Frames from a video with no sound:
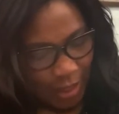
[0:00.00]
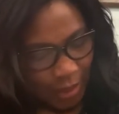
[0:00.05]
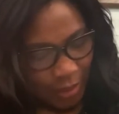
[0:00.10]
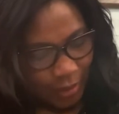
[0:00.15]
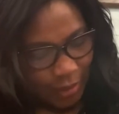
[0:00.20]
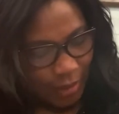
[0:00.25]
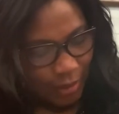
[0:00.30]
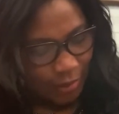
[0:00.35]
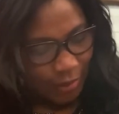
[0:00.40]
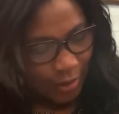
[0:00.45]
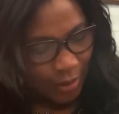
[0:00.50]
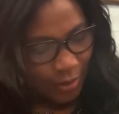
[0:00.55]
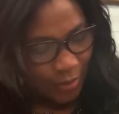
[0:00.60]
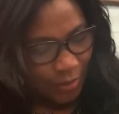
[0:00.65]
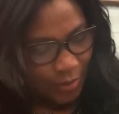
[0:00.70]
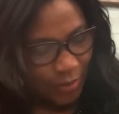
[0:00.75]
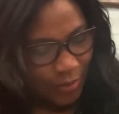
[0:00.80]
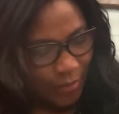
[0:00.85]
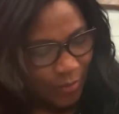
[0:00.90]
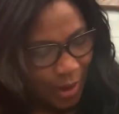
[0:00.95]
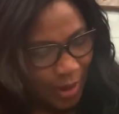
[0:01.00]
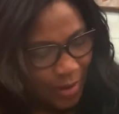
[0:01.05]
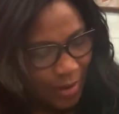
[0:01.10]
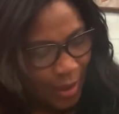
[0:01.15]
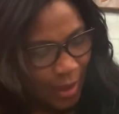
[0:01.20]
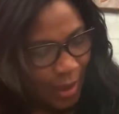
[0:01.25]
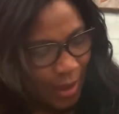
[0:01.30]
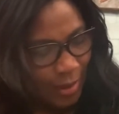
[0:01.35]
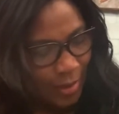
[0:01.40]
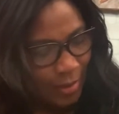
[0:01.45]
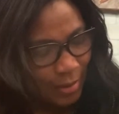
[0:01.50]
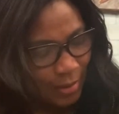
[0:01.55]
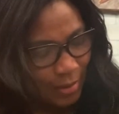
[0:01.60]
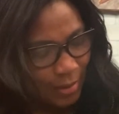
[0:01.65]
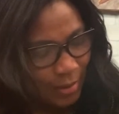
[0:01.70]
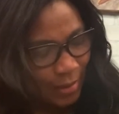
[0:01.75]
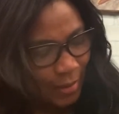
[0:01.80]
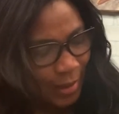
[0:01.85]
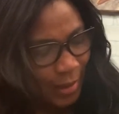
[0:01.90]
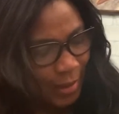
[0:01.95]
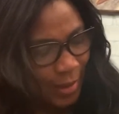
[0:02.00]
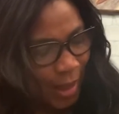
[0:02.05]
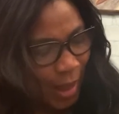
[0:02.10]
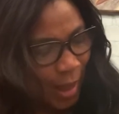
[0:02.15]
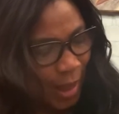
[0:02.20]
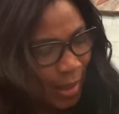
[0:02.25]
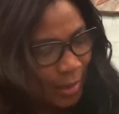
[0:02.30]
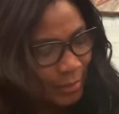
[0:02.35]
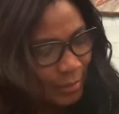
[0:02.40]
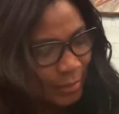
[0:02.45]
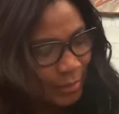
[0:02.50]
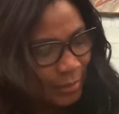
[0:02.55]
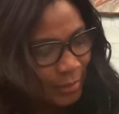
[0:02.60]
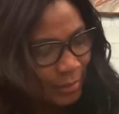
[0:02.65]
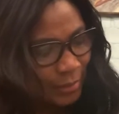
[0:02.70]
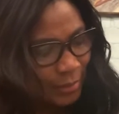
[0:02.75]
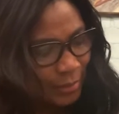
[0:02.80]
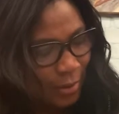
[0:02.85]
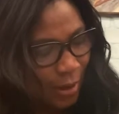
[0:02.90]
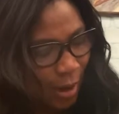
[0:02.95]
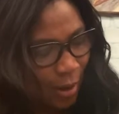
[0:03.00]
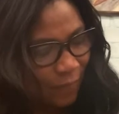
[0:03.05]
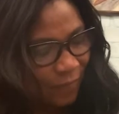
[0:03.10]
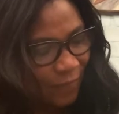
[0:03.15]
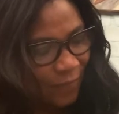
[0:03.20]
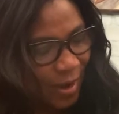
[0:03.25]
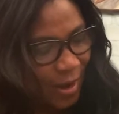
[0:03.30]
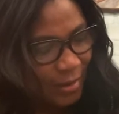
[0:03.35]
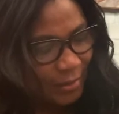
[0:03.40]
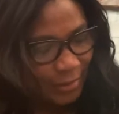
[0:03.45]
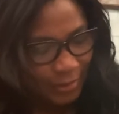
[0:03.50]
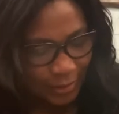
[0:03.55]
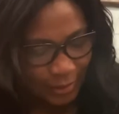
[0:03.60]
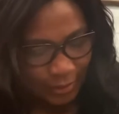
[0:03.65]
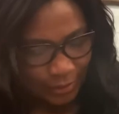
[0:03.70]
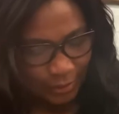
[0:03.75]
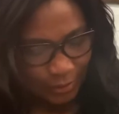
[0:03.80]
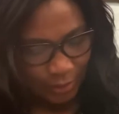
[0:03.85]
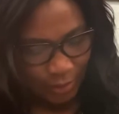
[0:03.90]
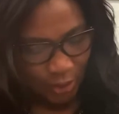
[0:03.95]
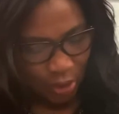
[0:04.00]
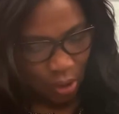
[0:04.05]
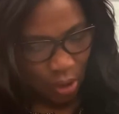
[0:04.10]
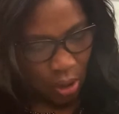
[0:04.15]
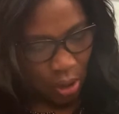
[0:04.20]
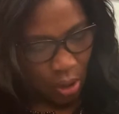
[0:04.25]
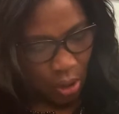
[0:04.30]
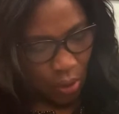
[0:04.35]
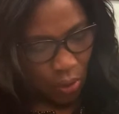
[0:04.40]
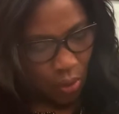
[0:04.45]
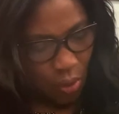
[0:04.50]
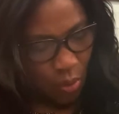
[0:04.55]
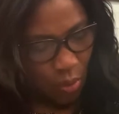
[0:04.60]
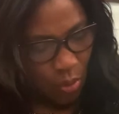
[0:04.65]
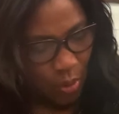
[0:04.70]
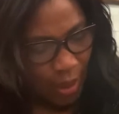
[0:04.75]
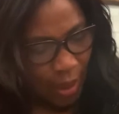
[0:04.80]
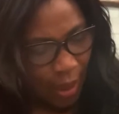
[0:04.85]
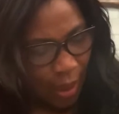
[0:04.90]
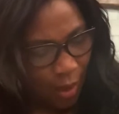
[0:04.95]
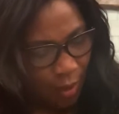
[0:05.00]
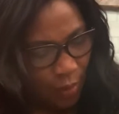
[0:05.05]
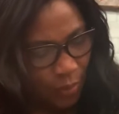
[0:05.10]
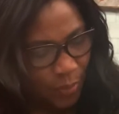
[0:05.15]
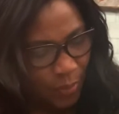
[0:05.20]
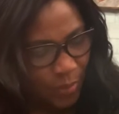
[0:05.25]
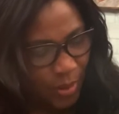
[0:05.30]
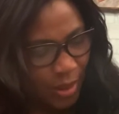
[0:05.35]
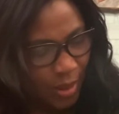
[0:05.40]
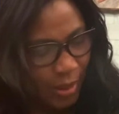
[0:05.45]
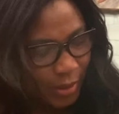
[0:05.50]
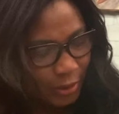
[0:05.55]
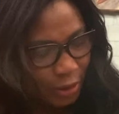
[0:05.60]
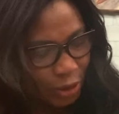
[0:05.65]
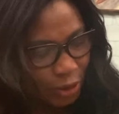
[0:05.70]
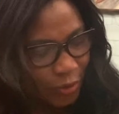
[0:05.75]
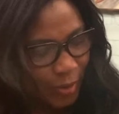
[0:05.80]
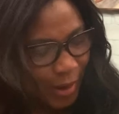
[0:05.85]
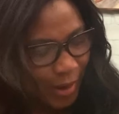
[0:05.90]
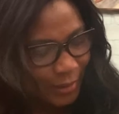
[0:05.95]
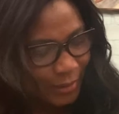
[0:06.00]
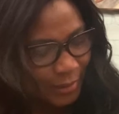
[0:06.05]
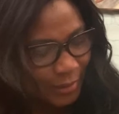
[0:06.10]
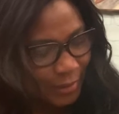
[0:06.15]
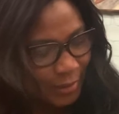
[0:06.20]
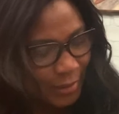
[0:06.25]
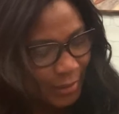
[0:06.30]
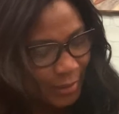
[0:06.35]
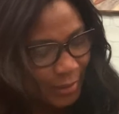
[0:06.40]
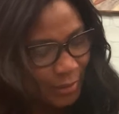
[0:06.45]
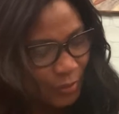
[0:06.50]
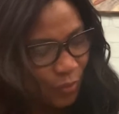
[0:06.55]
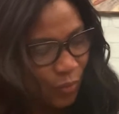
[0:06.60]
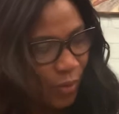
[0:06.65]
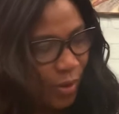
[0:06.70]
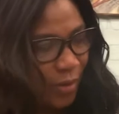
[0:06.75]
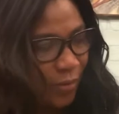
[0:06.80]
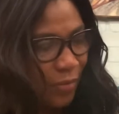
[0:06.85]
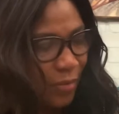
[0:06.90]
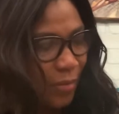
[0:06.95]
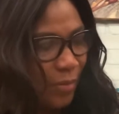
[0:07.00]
The little red hen then asked her friends, "Who will help me thresh this wheat?"